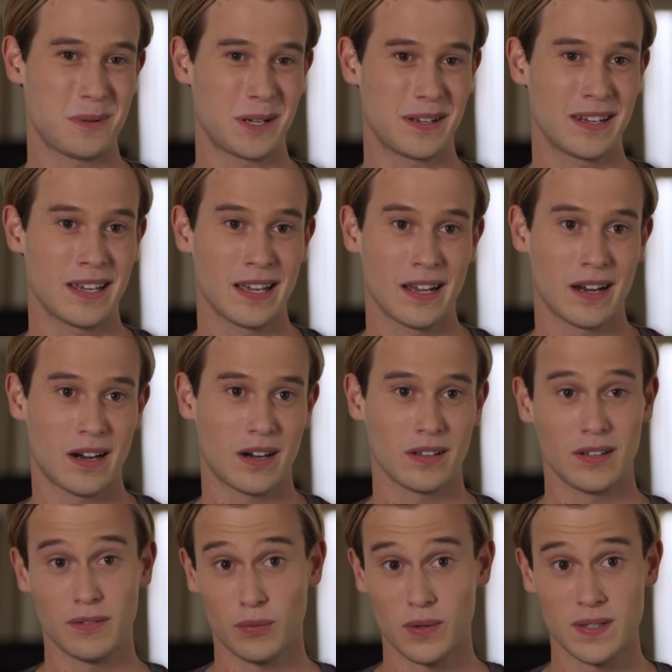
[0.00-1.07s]
But our
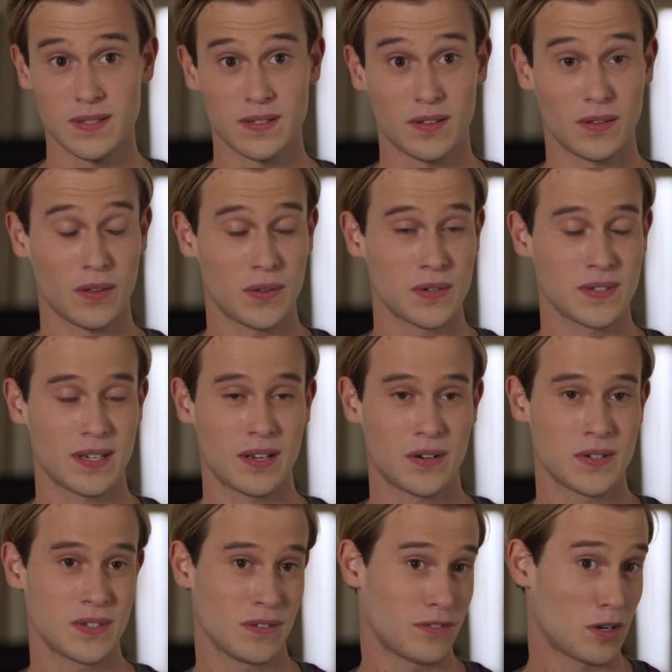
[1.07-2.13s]
loved ones on the other side
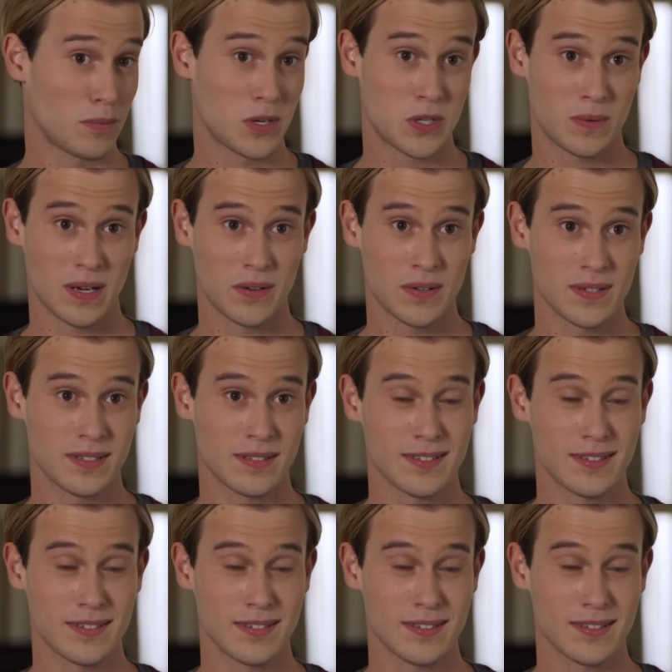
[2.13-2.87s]
are still very much around us,